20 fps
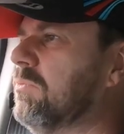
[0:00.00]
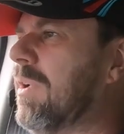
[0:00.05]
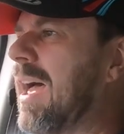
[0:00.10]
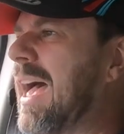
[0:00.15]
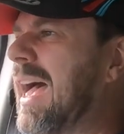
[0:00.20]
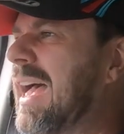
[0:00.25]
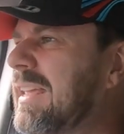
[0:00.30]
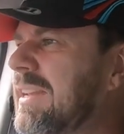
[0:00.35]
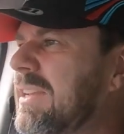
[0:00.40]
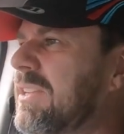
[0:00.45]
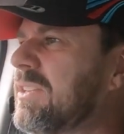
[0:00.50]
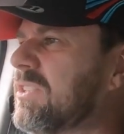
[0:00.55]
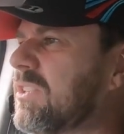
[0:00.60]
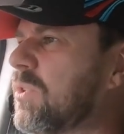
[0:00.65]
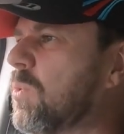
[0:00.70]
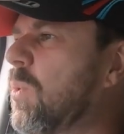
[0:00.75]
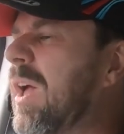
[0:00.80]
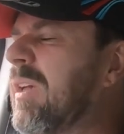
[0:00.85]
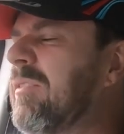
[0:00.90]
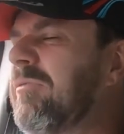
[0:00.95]
ride is
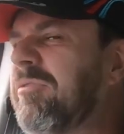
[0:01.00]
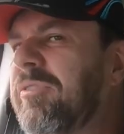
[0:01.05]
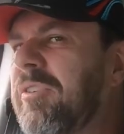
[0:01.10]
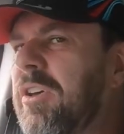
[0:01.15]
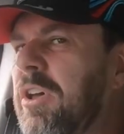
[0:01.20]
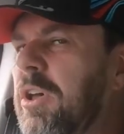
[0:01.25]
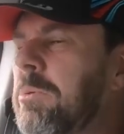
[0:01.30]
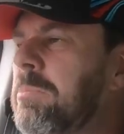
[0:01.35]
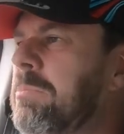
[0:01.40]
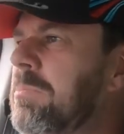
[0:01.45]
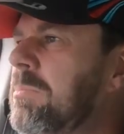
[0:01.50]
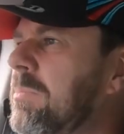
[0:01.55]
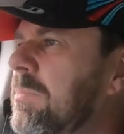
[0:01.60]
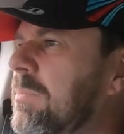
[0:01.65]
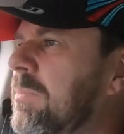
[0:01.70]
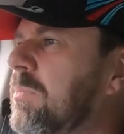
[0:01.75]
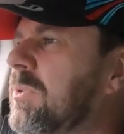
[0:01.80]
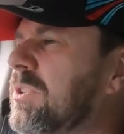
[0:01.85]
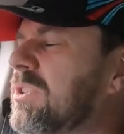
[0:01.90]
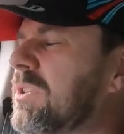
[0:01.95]
quite firm,
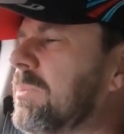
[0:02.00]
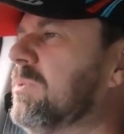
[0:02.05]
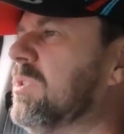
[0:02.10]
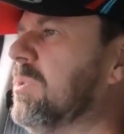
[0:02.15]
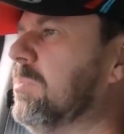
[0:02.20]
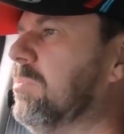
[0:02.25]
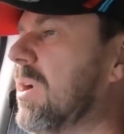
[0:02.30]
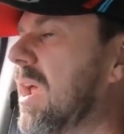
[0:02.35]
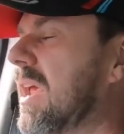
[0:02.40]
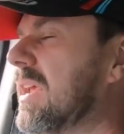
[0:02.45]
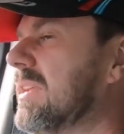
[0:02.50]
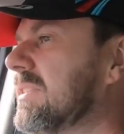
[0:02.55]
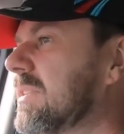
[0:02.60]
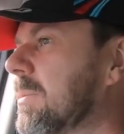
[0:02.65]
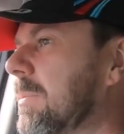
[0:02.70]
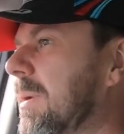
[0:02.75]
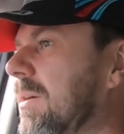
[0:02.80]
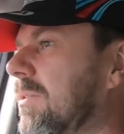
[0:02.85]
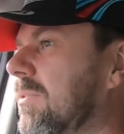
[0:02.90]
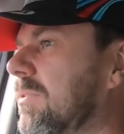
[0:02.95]
which I'm surprised
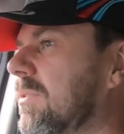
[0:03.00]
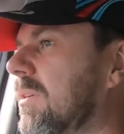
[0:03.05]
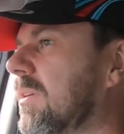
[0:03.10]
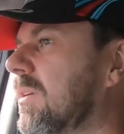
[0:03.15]
about.